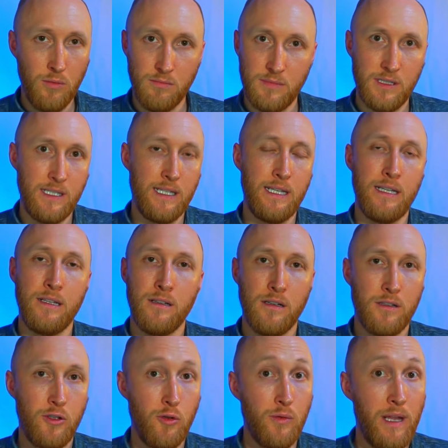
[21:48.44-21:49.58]
the
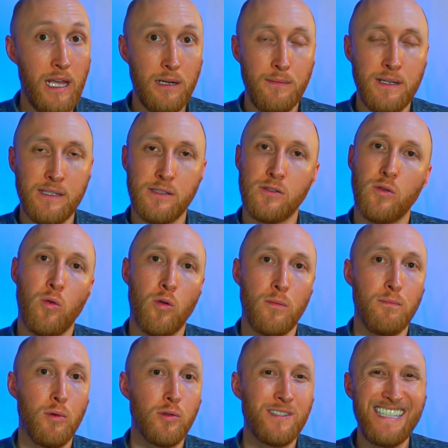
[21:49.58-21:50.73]
unanimous or
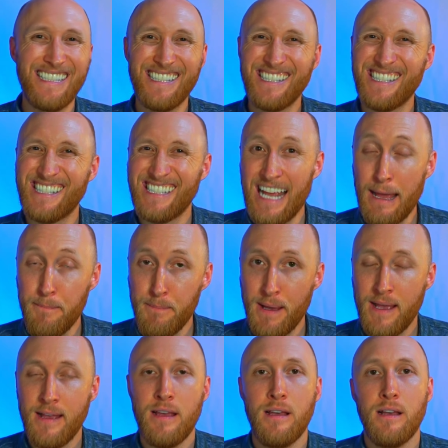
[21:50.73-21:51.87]
multi-step,
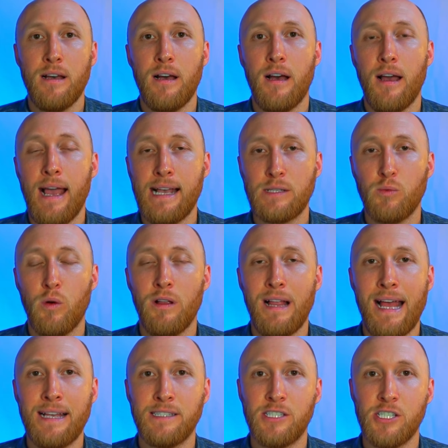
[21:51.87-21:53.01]
as well
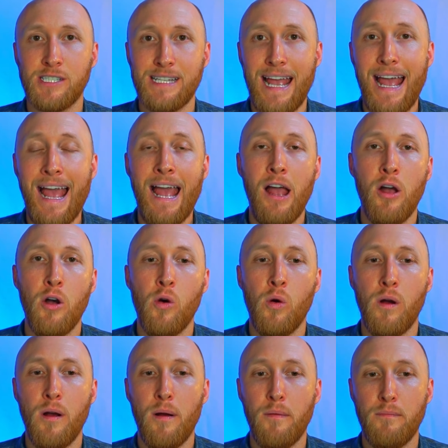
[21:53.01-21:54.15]
as just
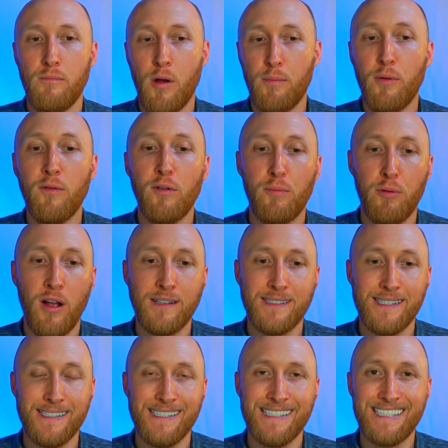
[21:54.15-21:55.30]
how approval
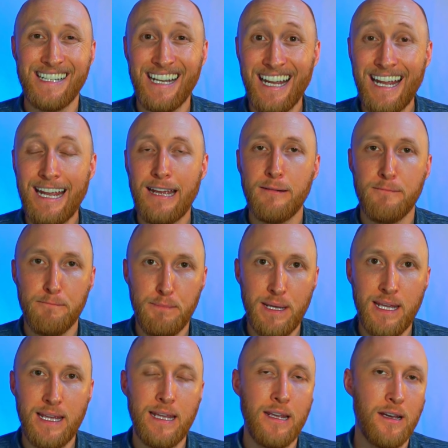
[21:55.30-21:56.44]
processes can
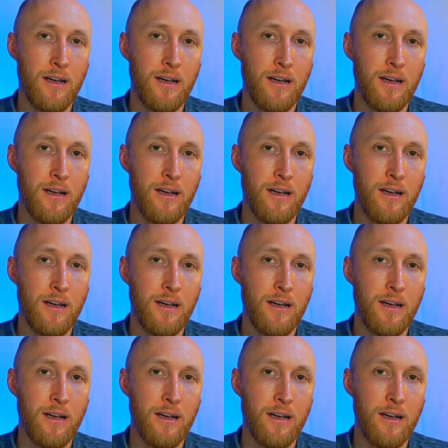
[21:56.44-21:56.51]
be